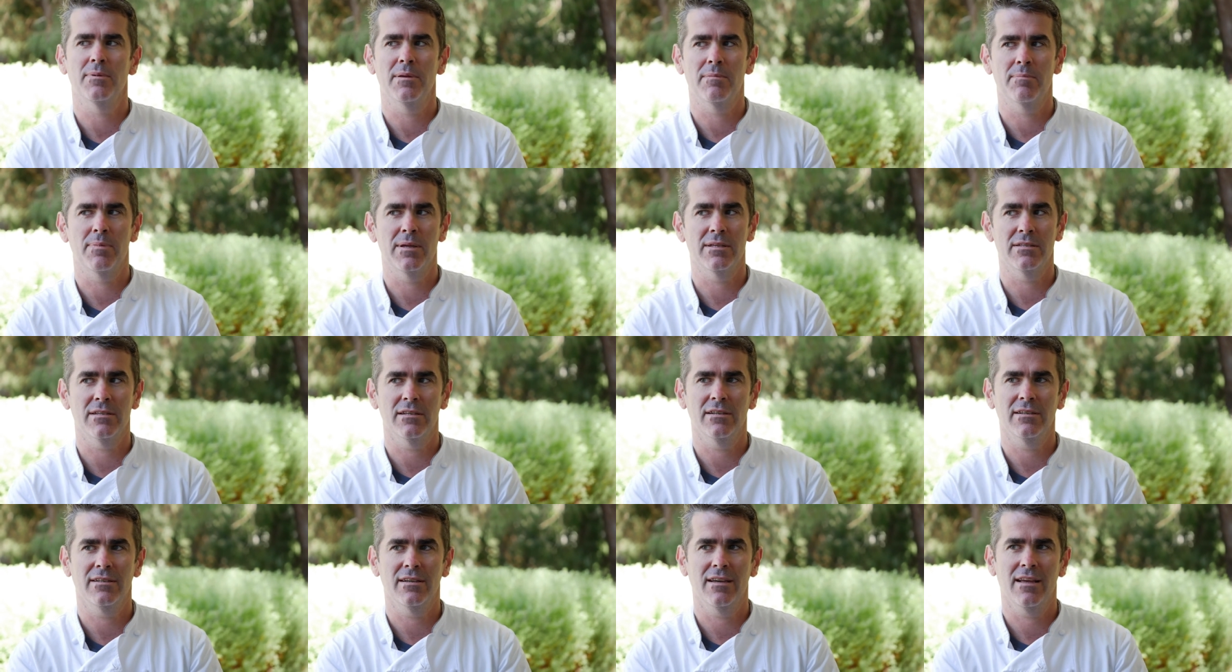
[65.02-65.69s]
be
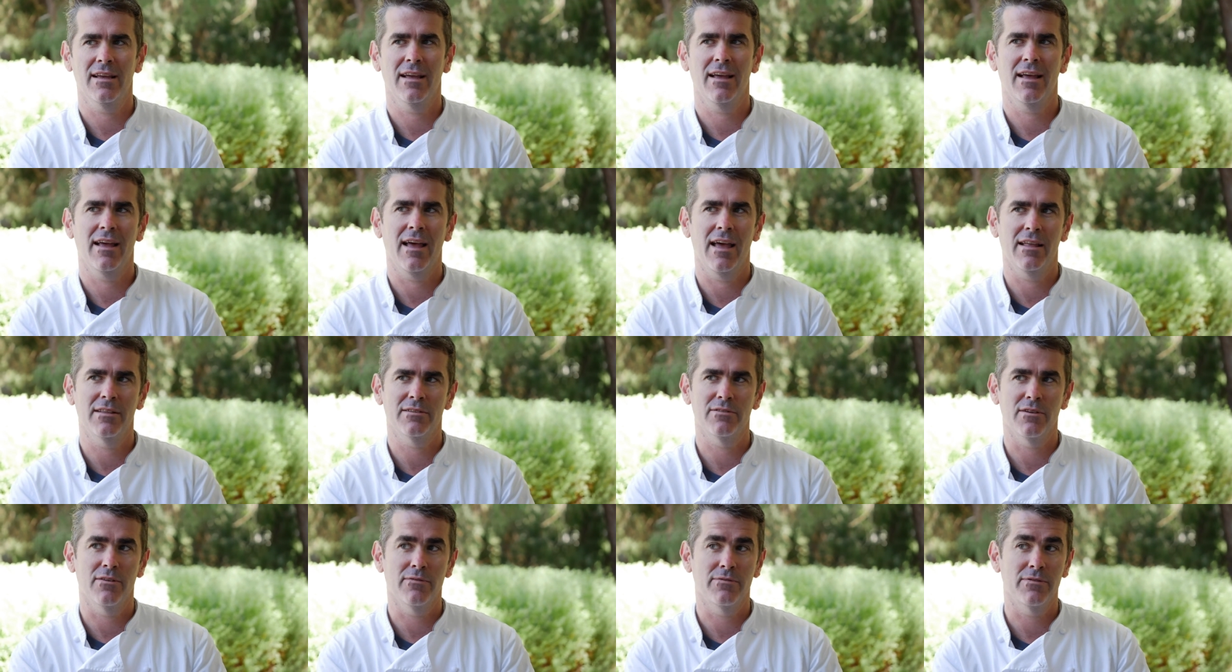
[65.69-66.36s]
busy,
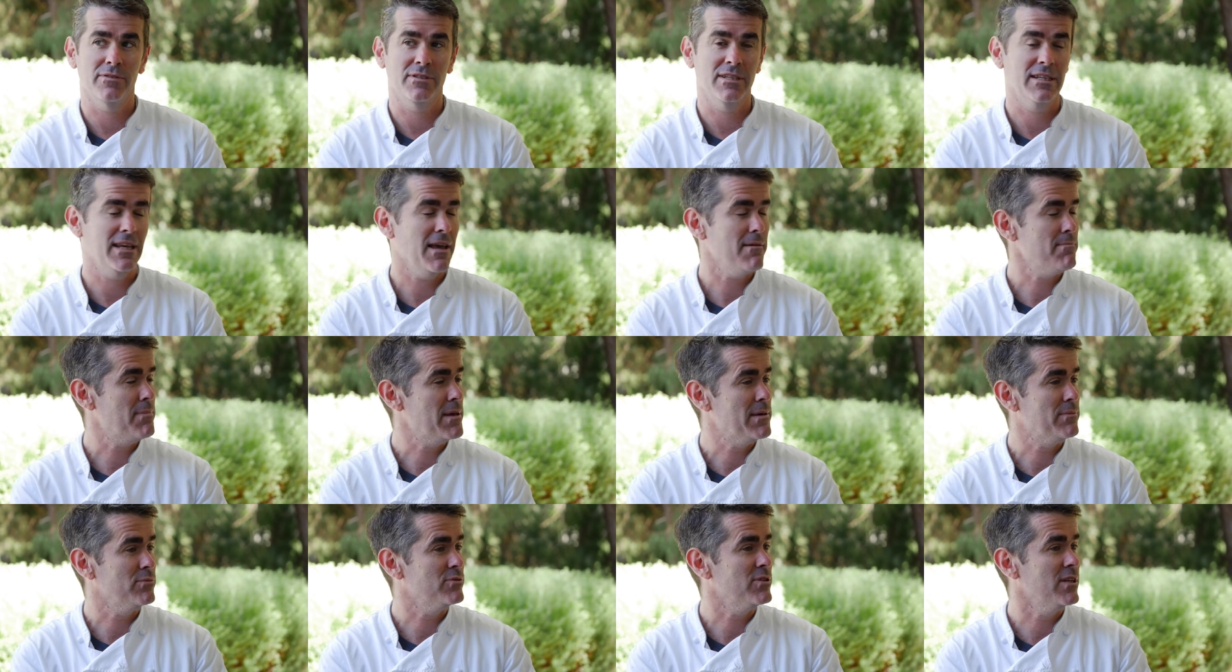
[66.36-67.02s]
and so to
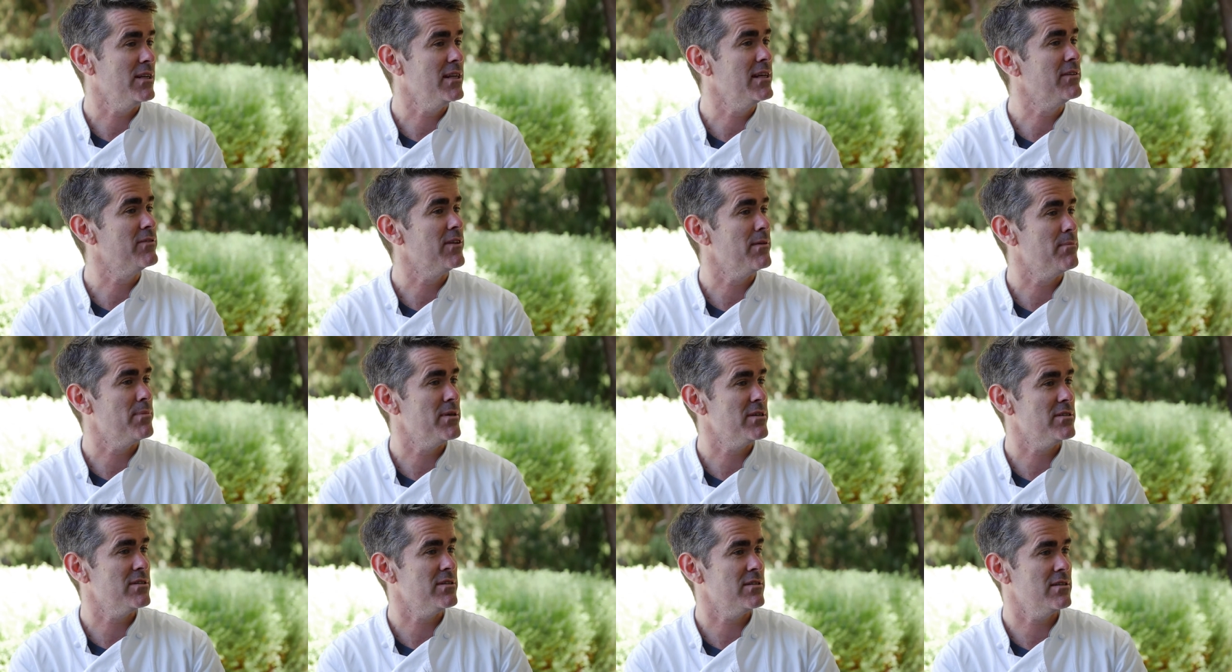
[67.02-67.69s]
get people to leave their
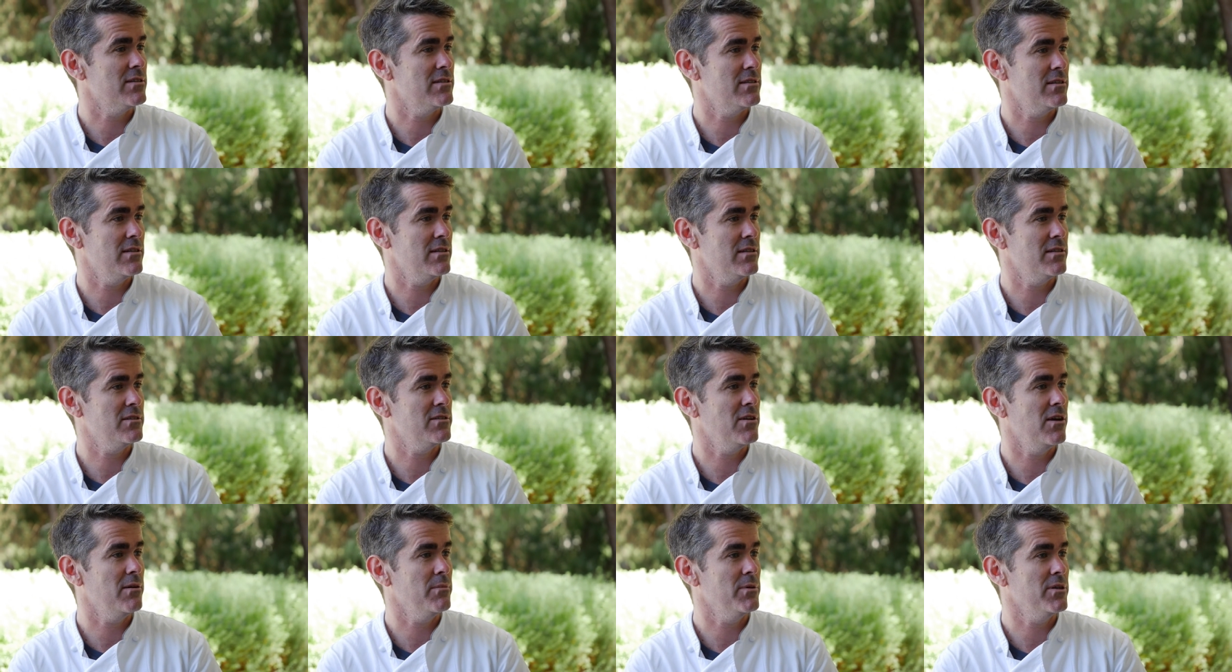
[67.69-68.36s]
businesses at
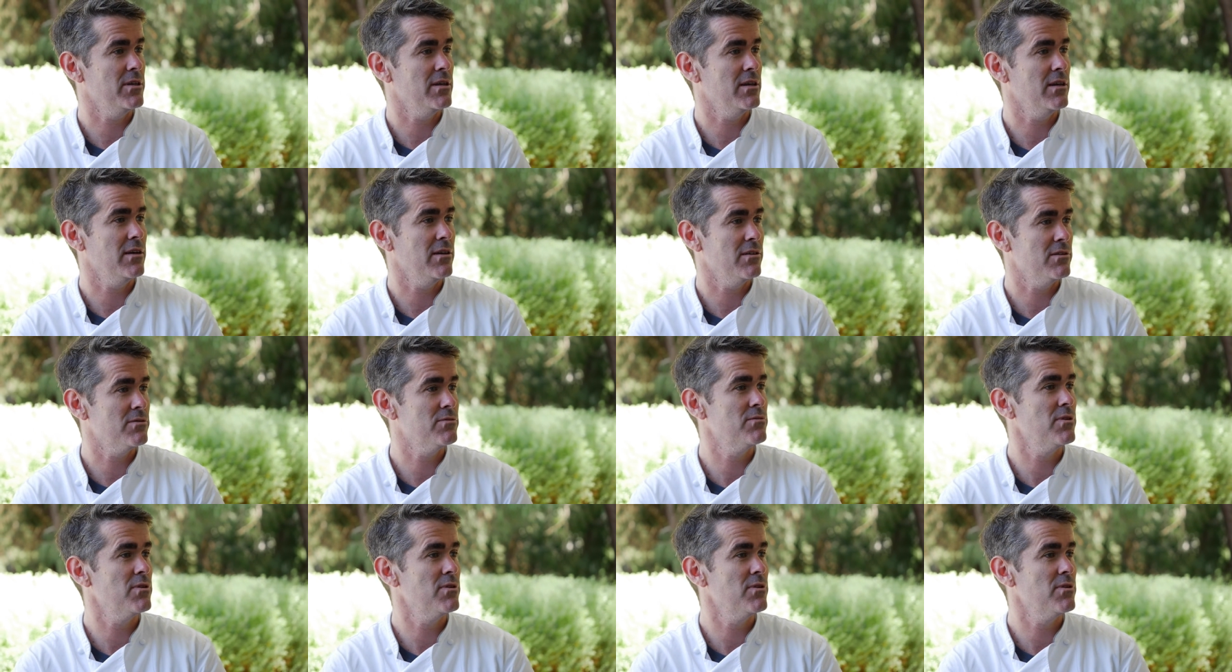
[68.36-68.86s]
this time of year